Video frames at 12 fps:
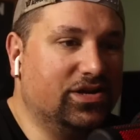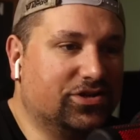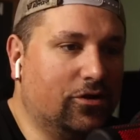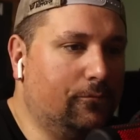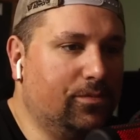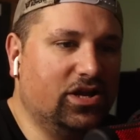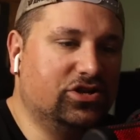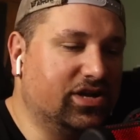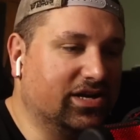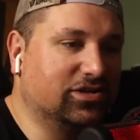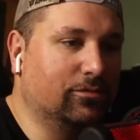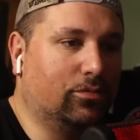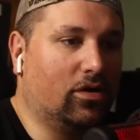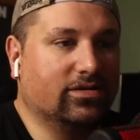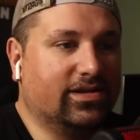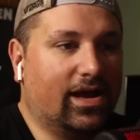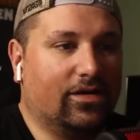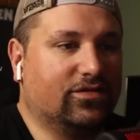open, he checks the ball
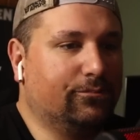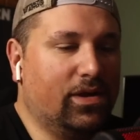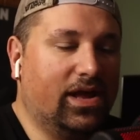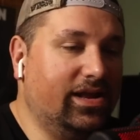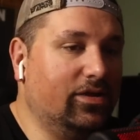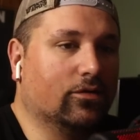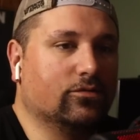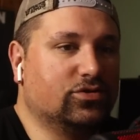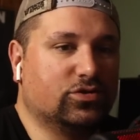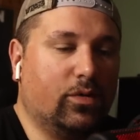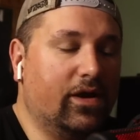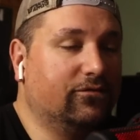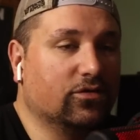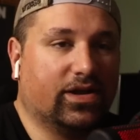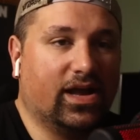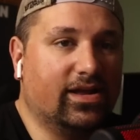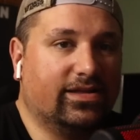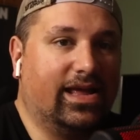down to Penny or Swift or
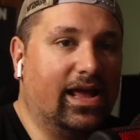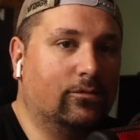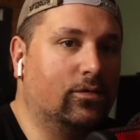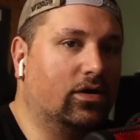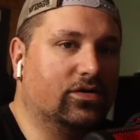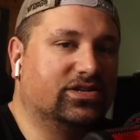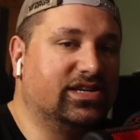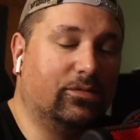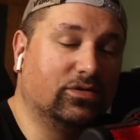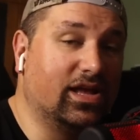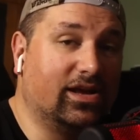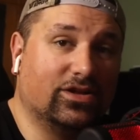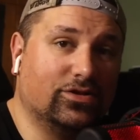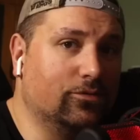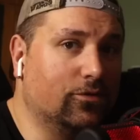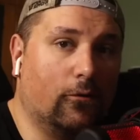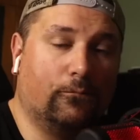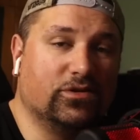Kenneth Gainwell and see what they can do
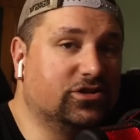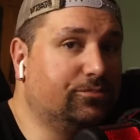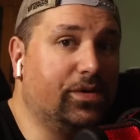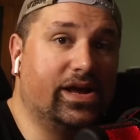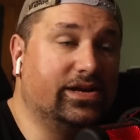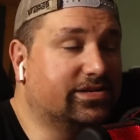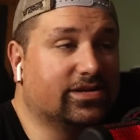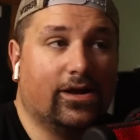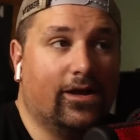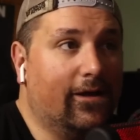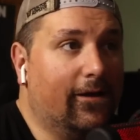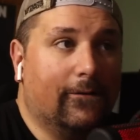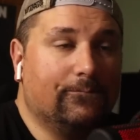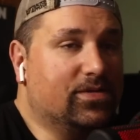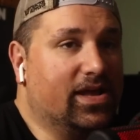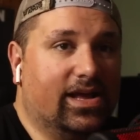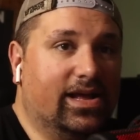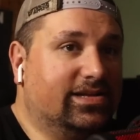in open space.
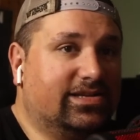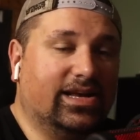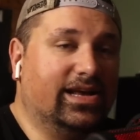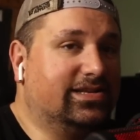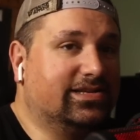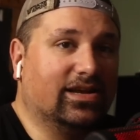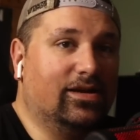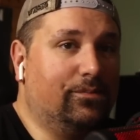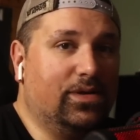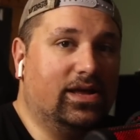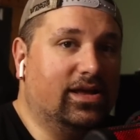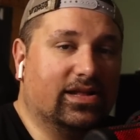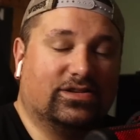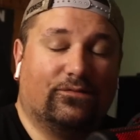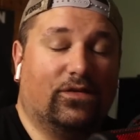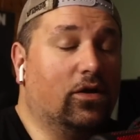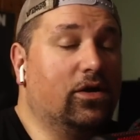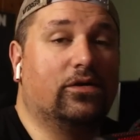It's
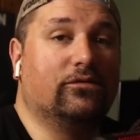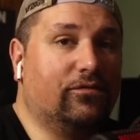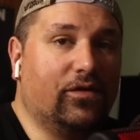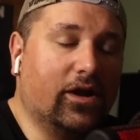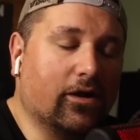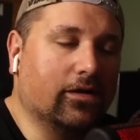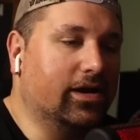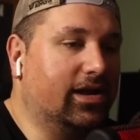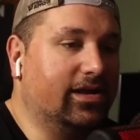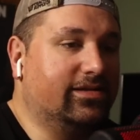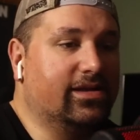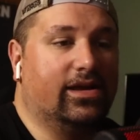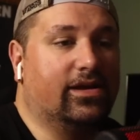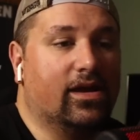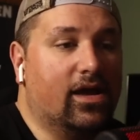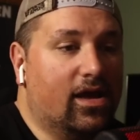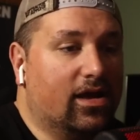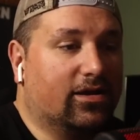very unfair. And I think
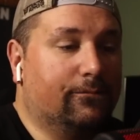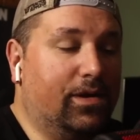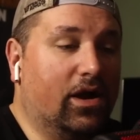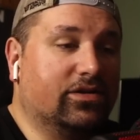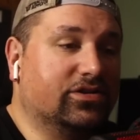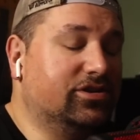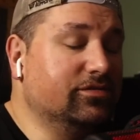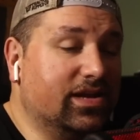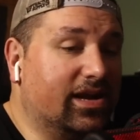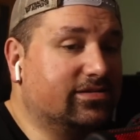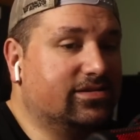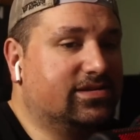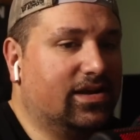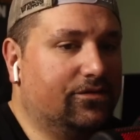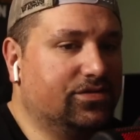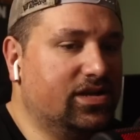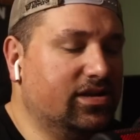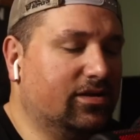compared to
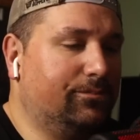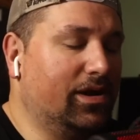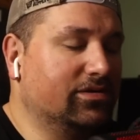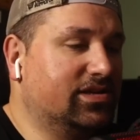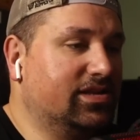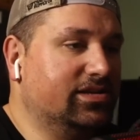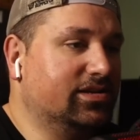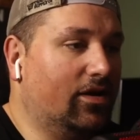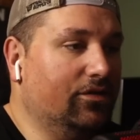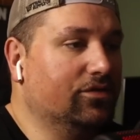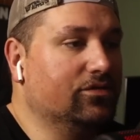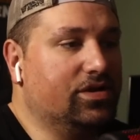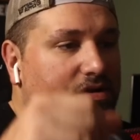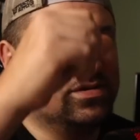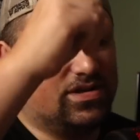2017, compared to these other years